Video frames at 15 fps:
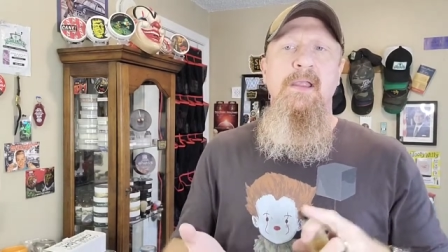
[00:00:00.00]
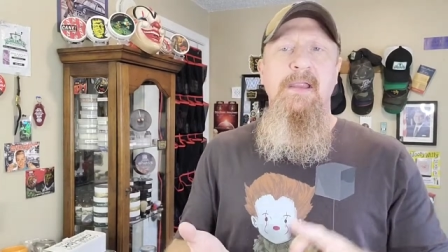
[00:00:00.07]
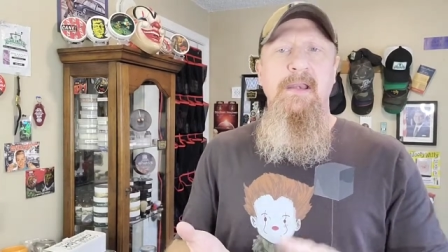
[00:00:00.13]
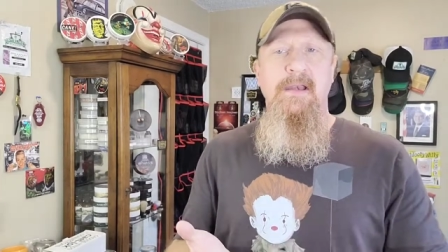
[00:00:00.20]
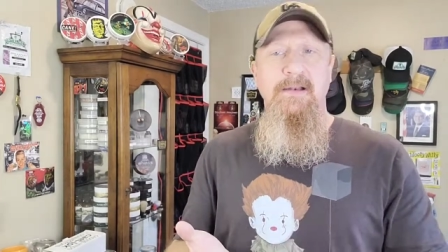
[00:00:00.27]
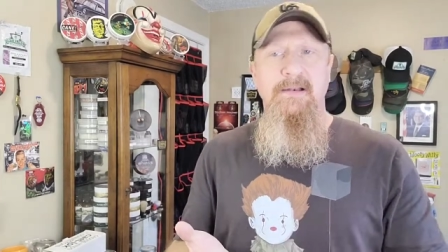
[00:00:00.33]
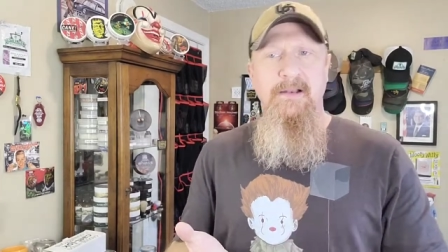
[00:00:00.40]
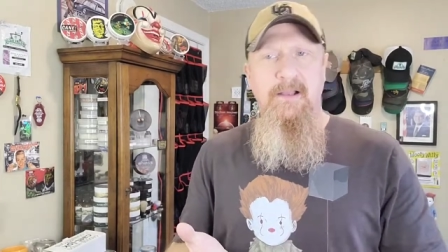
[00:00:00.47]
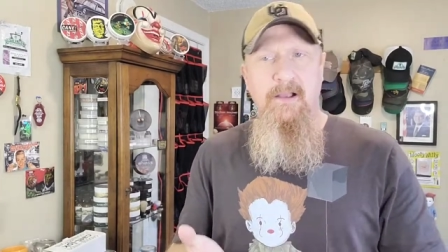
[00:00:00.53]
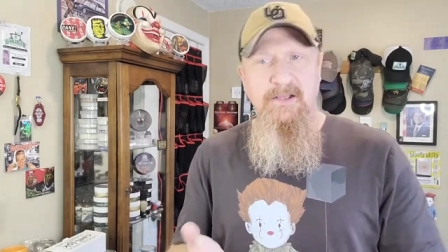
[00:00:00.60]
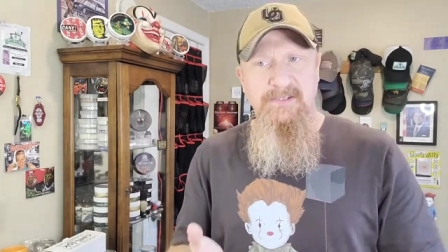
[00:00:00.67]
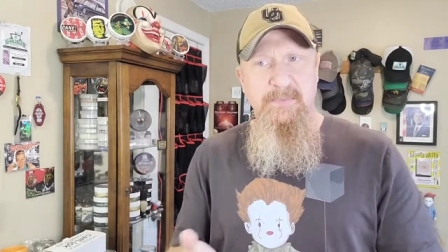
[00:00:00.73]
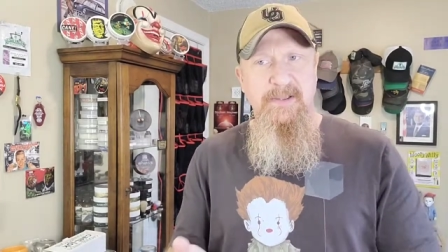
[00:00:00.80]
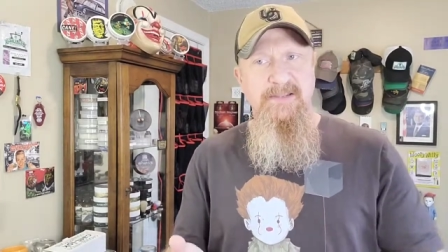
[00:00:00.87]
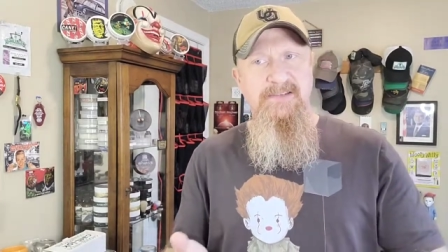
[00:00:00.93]
in
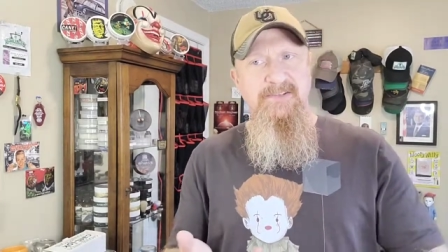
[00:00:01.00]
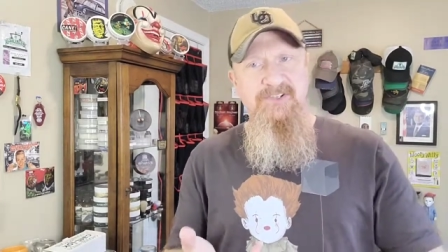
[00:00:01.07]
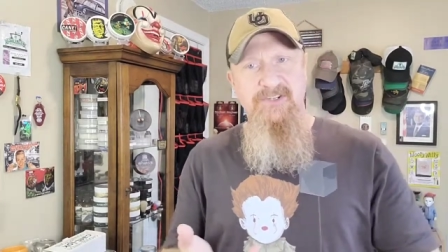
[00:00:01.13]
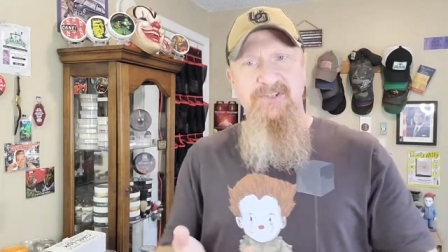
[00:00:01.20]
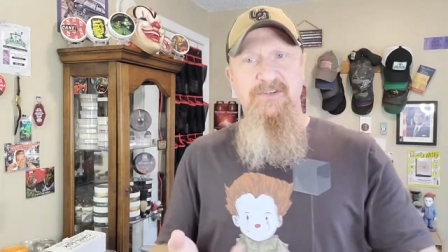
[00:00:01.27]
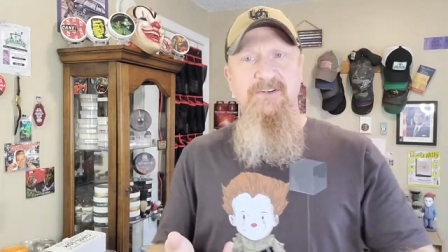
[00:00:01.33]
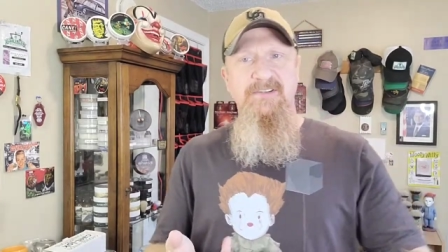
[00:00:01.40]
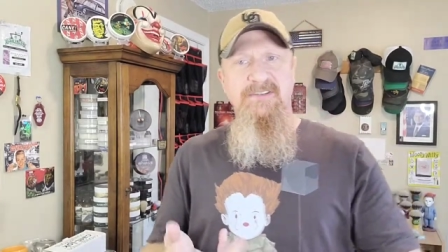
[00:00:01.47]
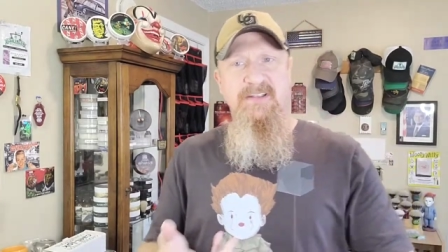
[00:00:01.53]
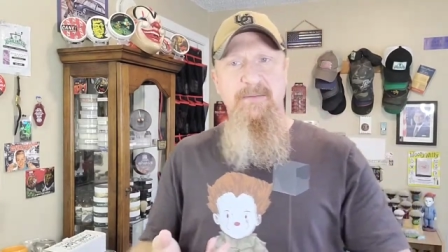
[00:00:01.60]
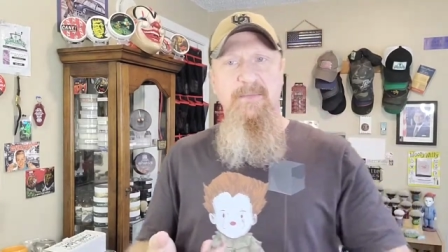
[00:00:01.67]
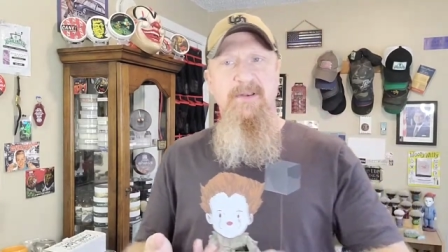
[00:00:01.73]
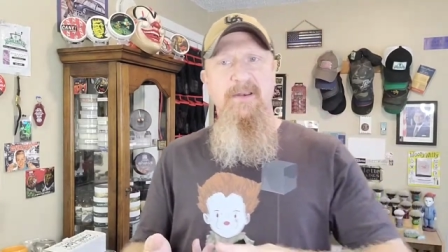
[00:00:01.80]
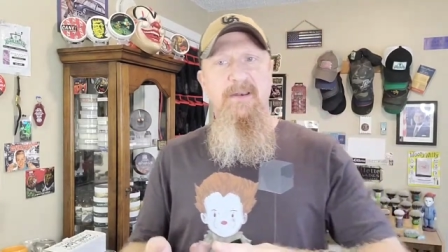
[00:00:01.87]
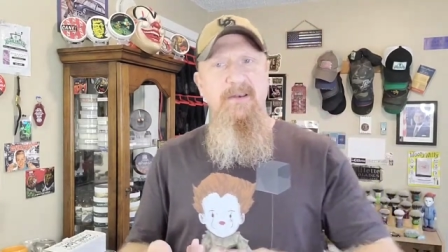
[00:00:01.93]
allspice, ginger,
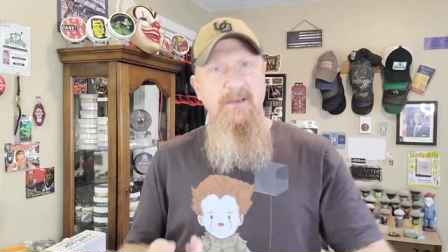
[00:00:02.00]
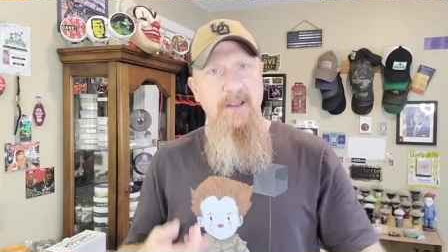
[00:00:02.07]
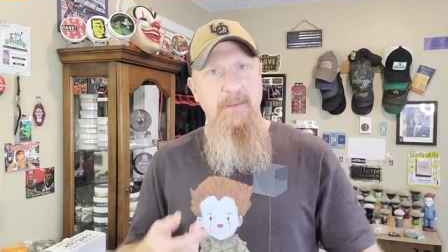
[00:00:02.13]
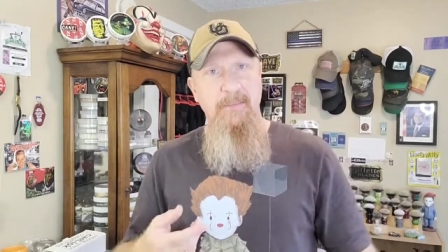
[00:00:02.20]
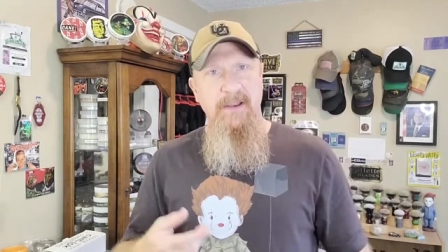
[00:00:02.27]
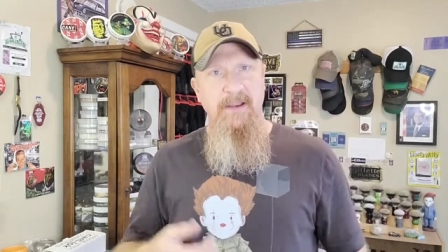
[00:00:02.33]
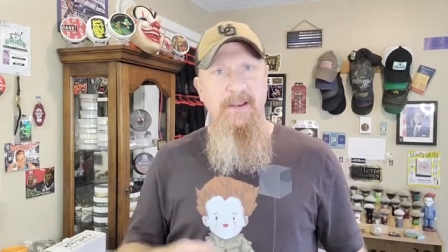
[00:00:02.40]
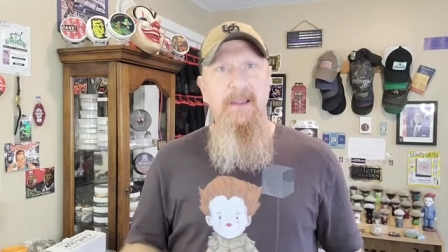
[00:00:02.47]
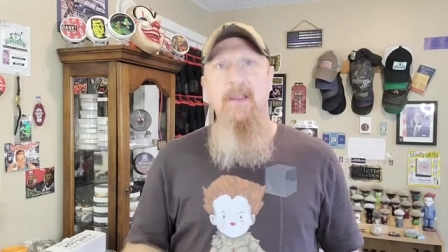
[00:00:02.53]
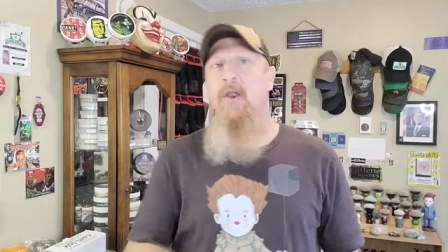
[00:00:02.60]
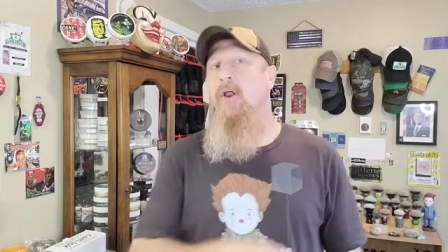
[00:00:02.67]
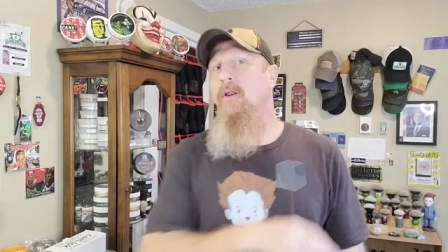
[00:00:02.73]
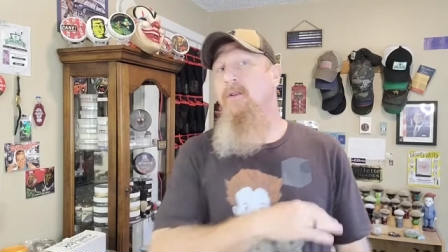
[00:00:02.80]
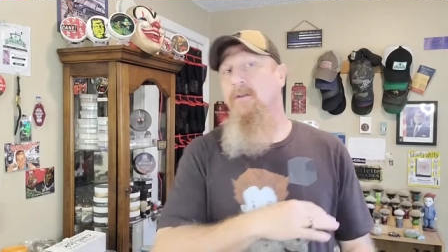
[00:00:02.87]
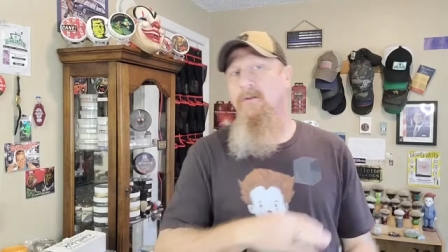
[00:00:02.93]
cinnamon, nutmeg,
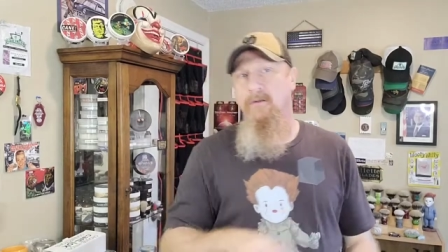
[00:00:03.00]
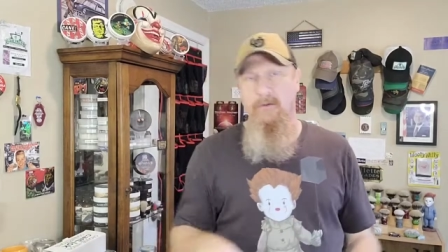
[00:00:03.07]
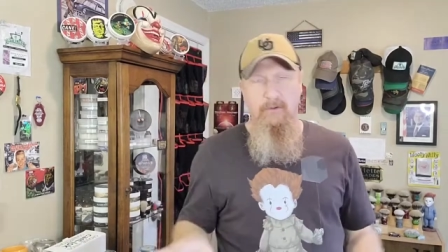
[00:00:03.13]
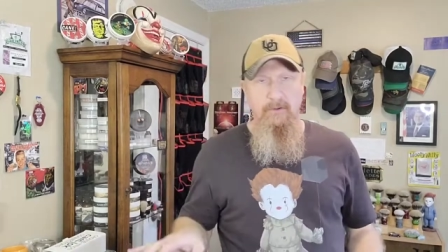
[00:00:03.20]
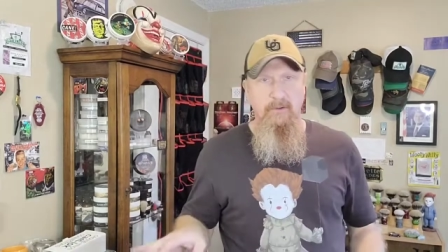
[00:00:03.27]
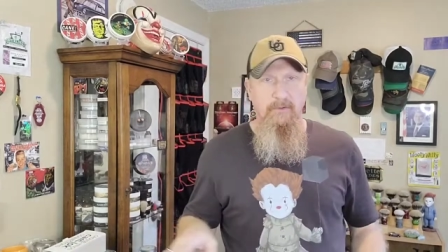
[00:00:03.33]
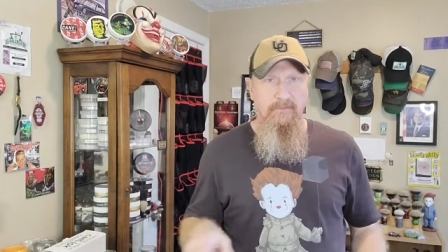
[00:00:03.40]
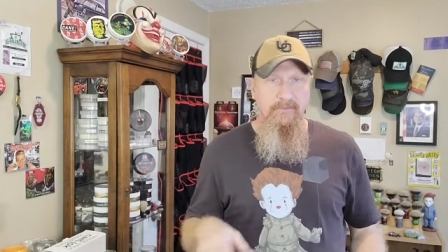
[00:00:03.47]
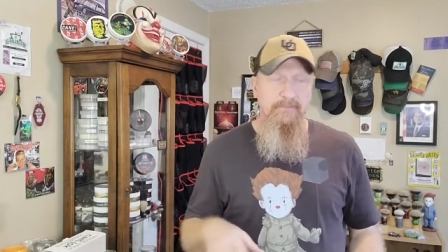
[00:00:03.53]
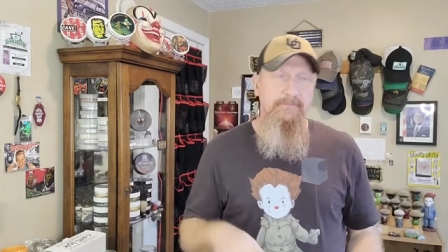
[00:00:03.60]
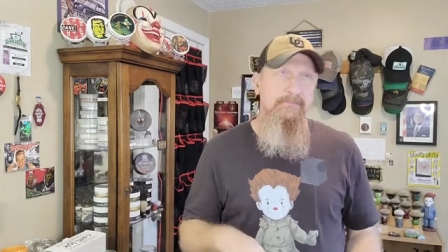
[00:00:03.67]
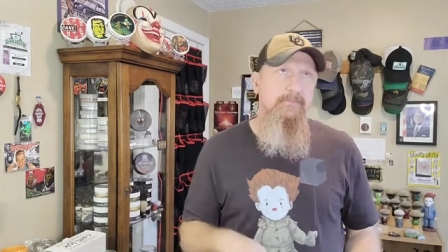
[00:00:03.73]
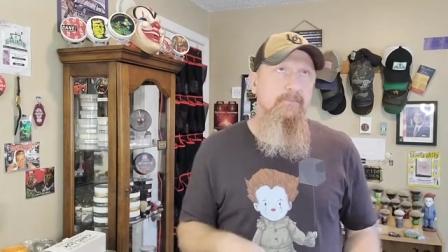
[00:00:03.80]
no clove.